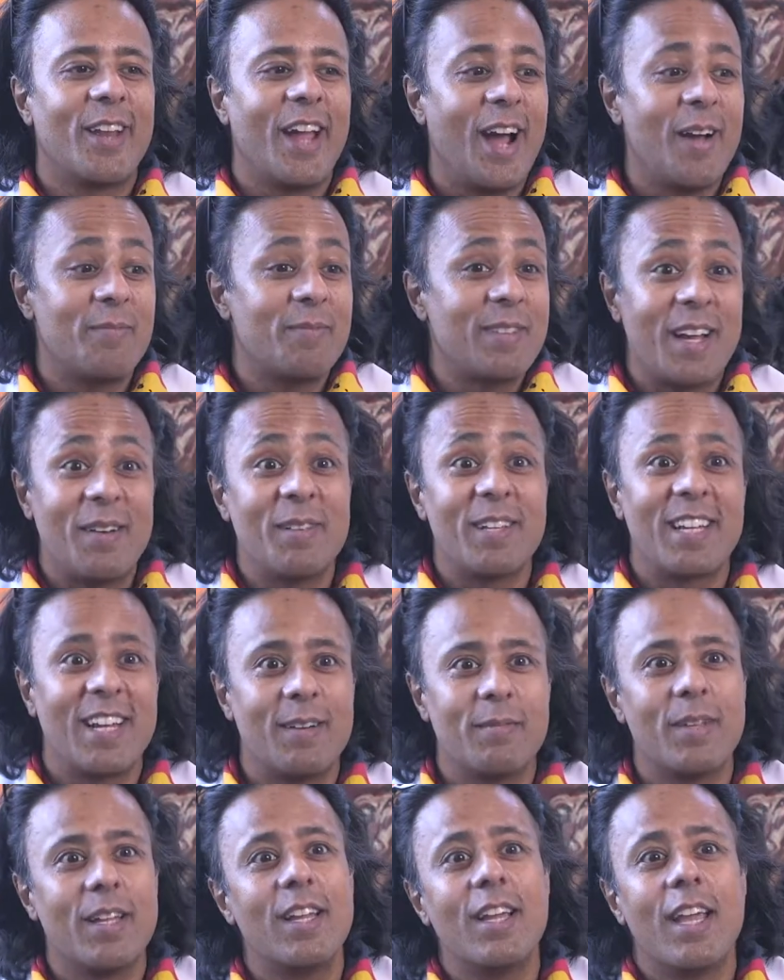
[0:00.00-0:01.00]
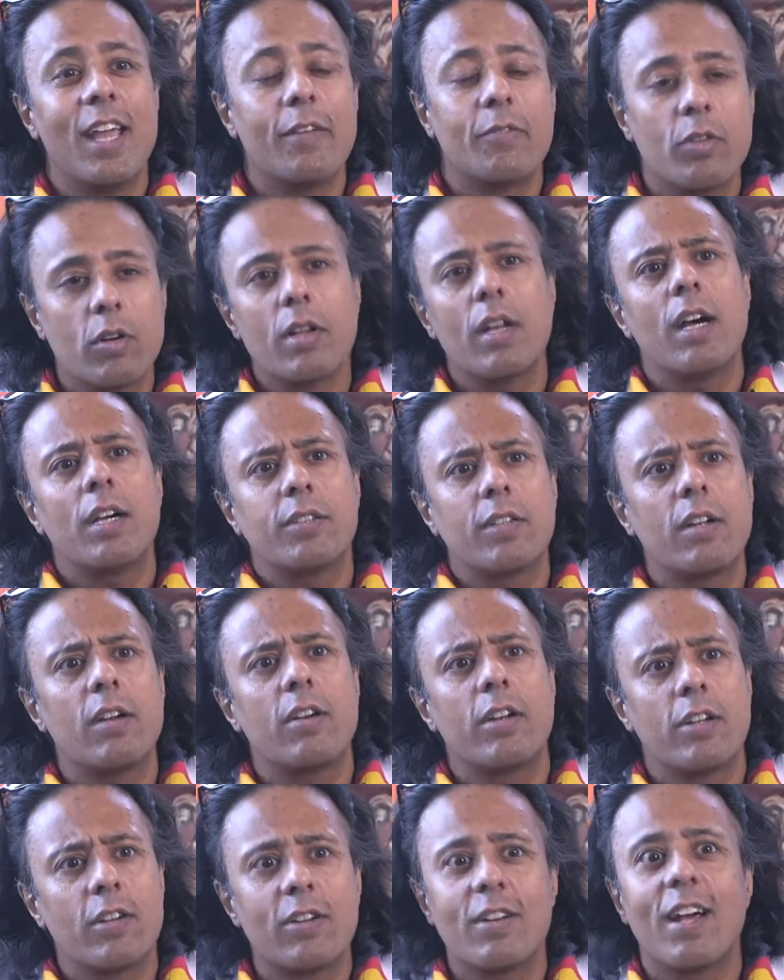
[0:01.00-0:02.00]
I'm telling you, if you're out
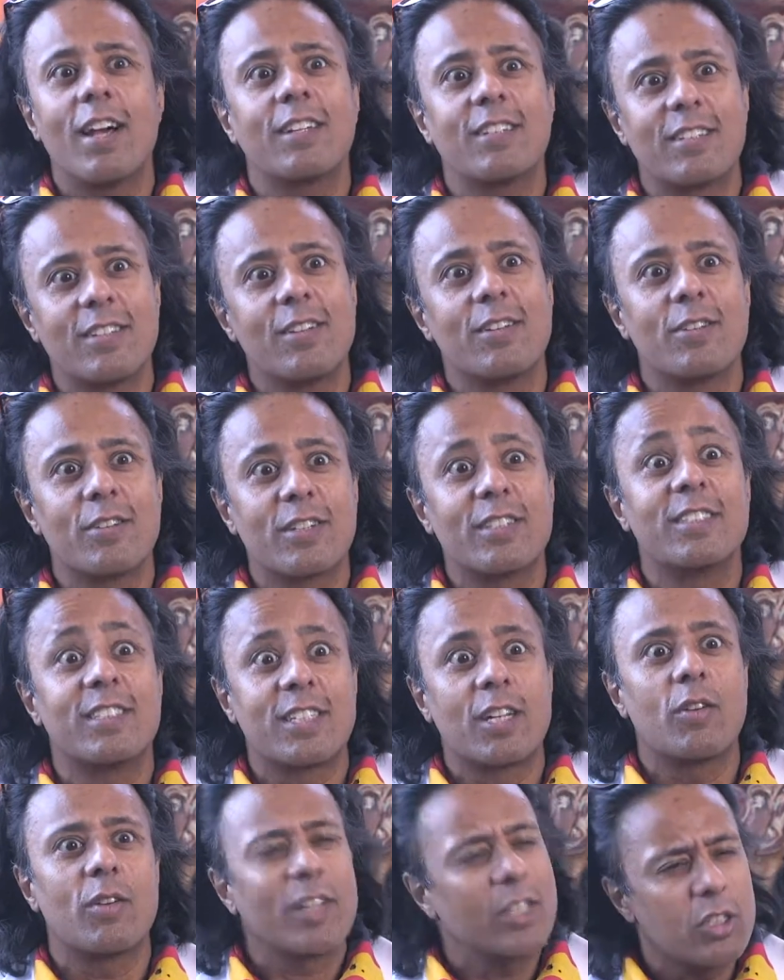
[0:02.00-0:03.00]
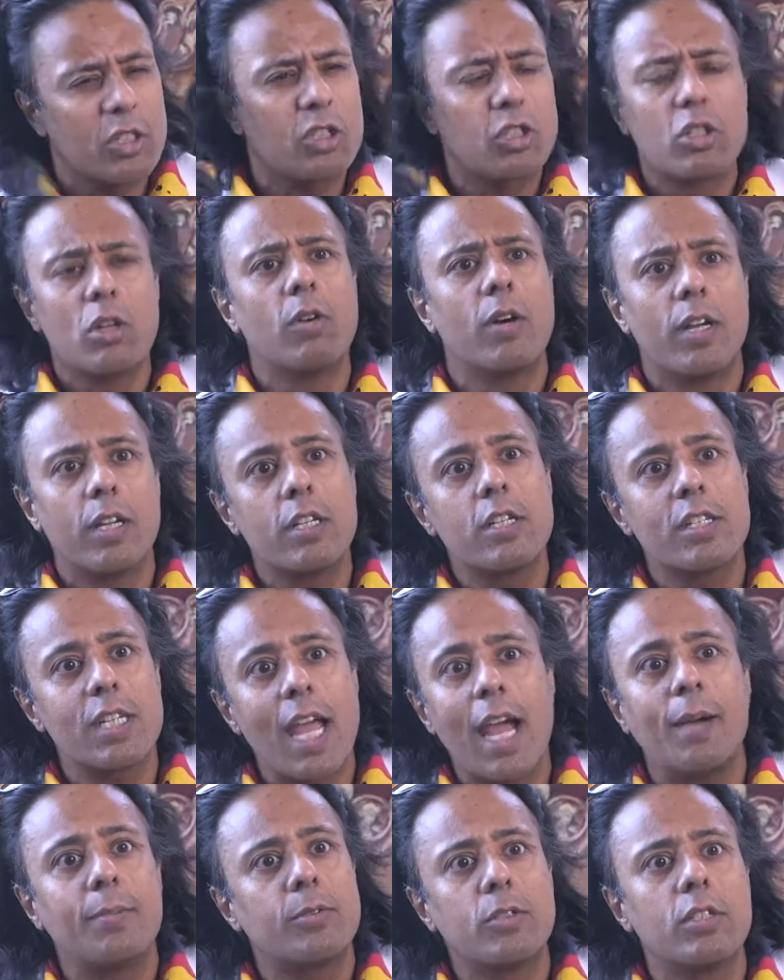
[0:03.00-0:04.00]
there and you're considering it, just do it. Just
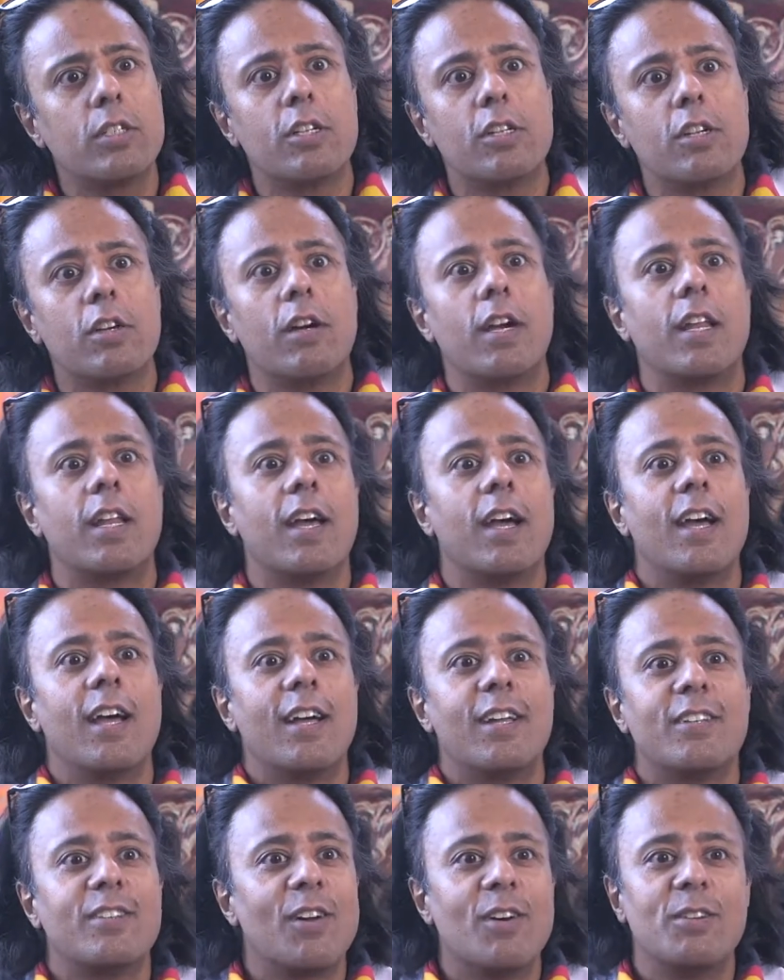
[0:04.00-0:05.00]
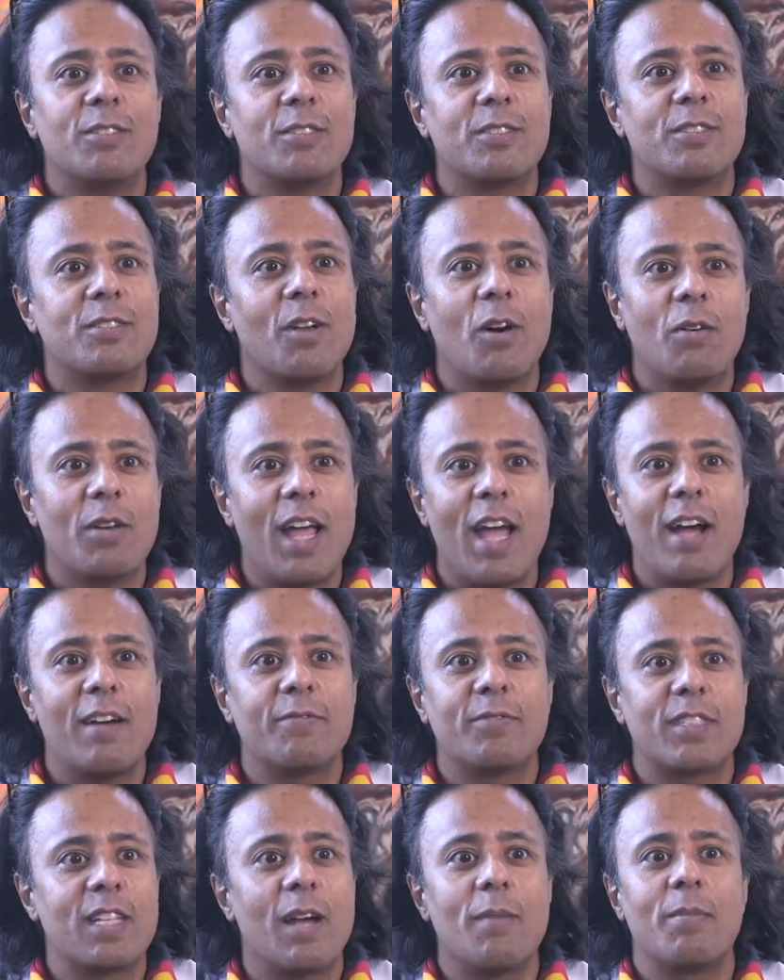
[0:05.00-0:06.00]
absolutely do it. Don't
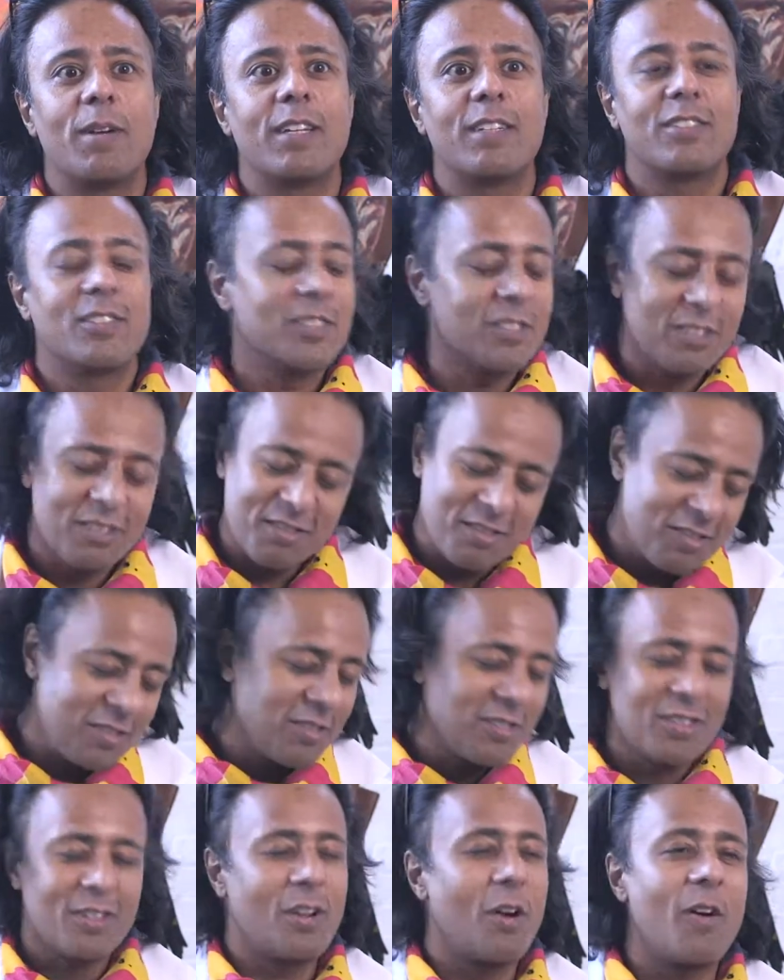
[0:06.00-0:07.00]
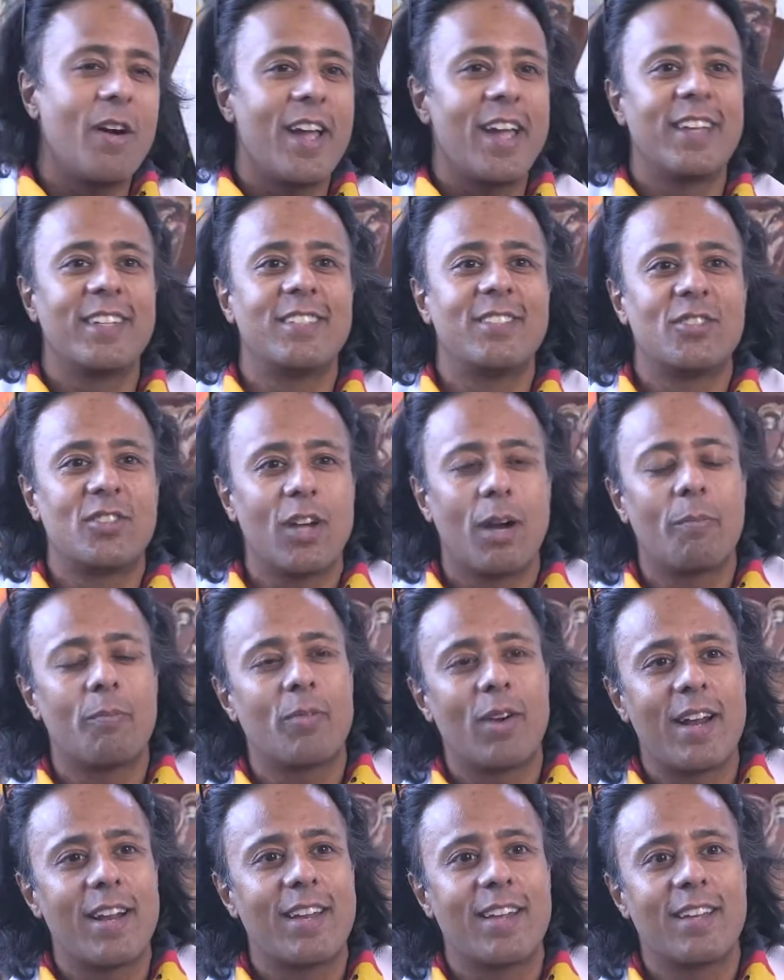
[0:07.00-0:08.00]
half-step it. Just go ahead and
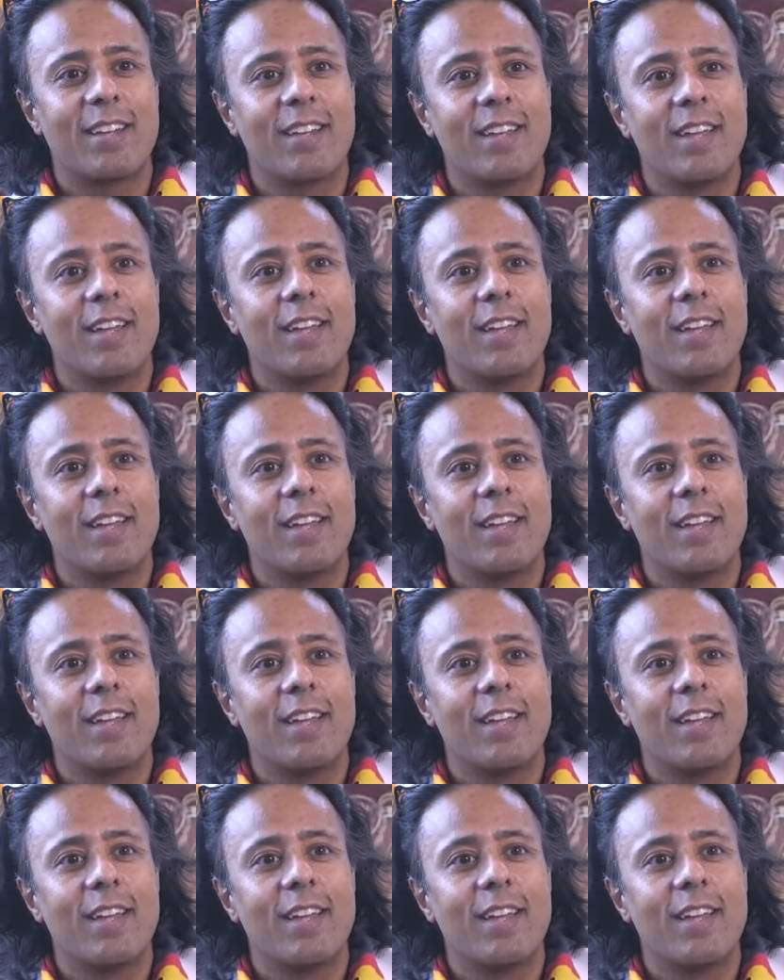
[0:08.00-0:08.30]
jump right in,